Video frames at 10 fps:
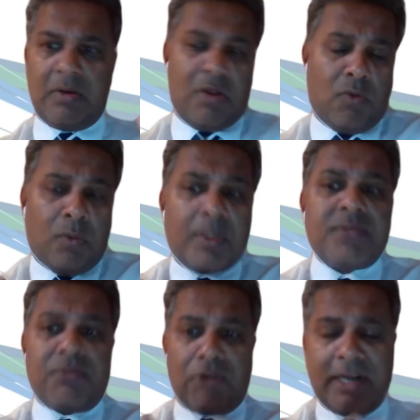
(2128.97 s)
almost
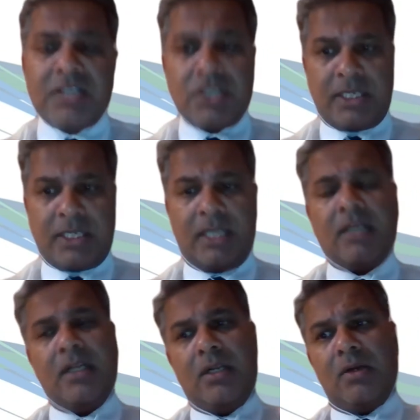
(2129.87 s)
forensic
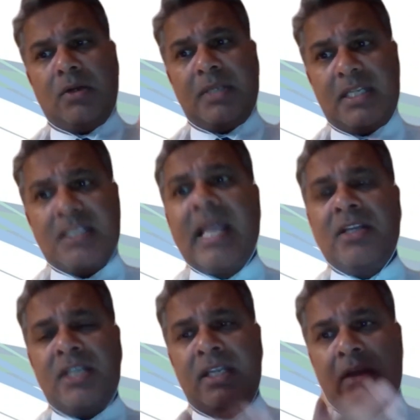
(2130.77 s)

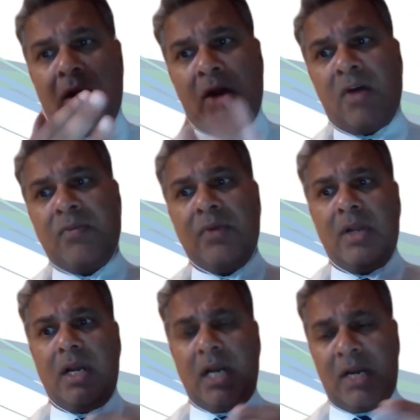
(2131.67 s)
understanding of
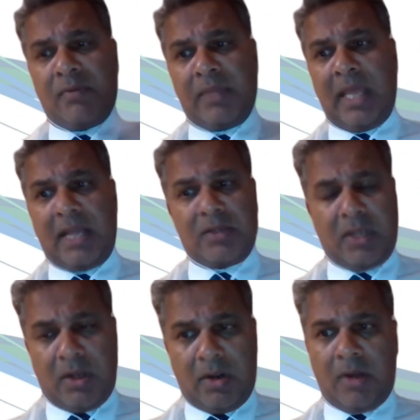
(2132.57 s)

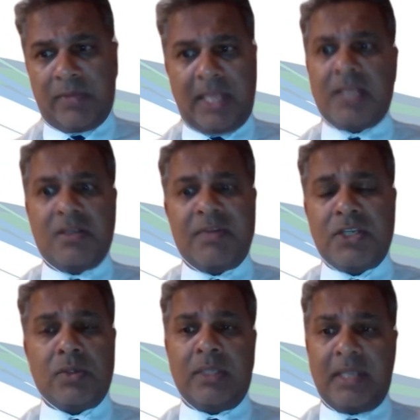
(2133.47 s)
that
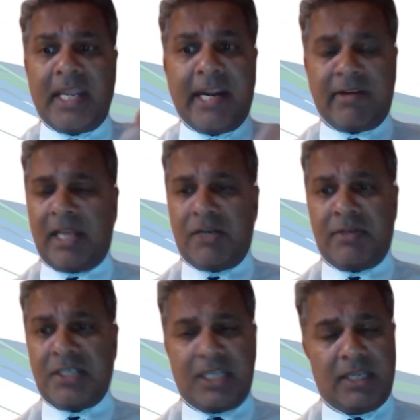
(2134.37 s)
individual and the care that they
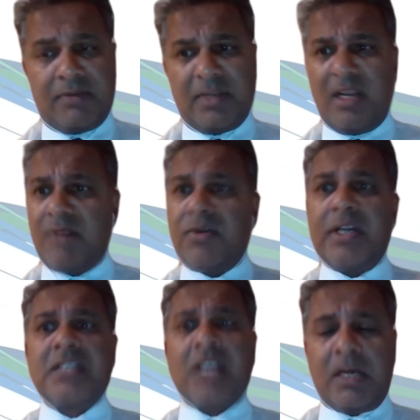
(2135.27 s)
received. For
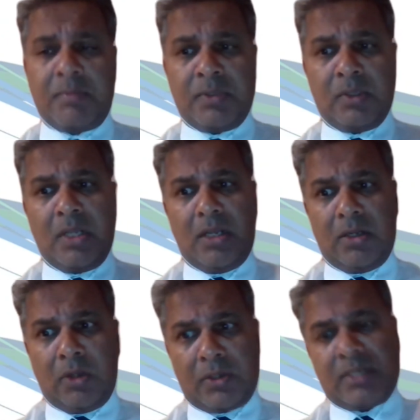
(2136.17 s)
example,
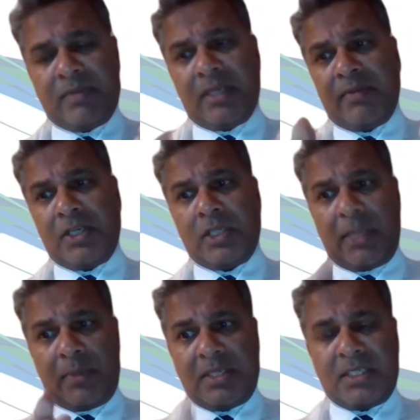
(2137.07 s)
lots of individuals
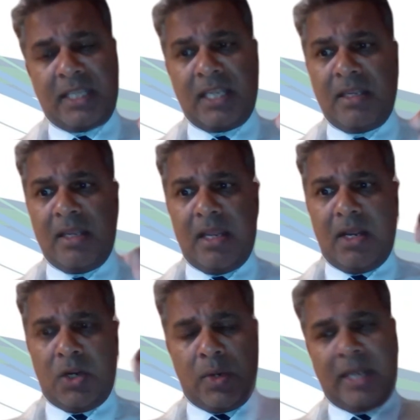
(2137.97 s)
that we see
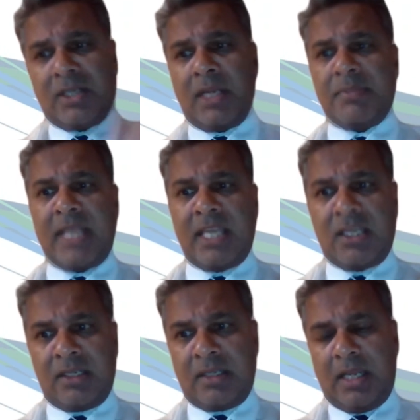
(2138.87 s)
who end up
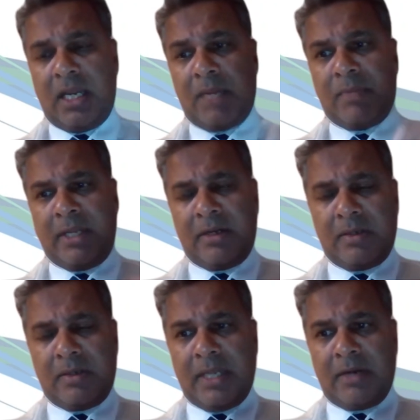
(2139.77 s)
taking
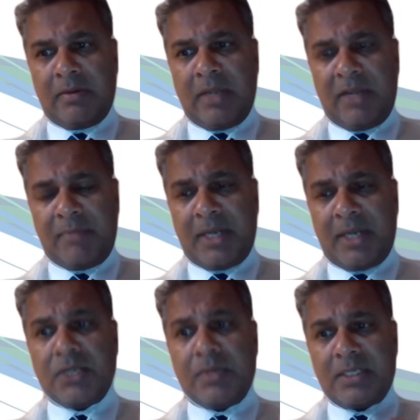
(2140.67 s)
their life by
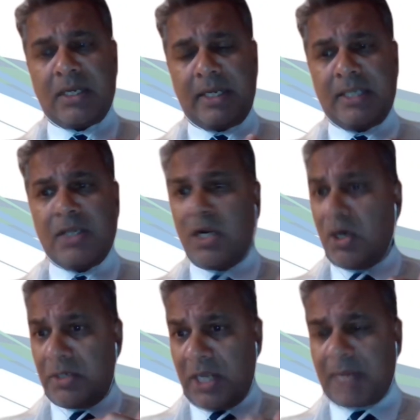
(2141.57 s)
suicide
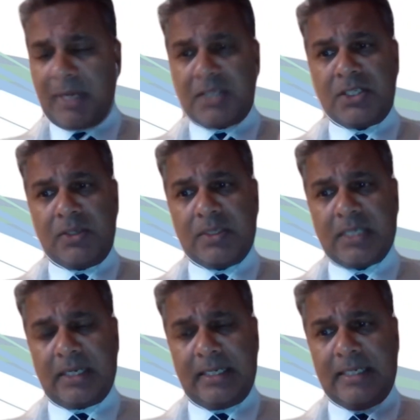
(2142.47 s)
or dying by
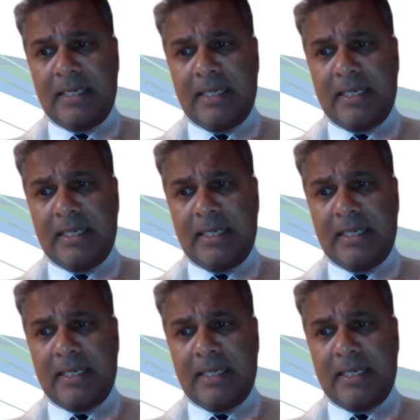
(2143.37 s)
suicide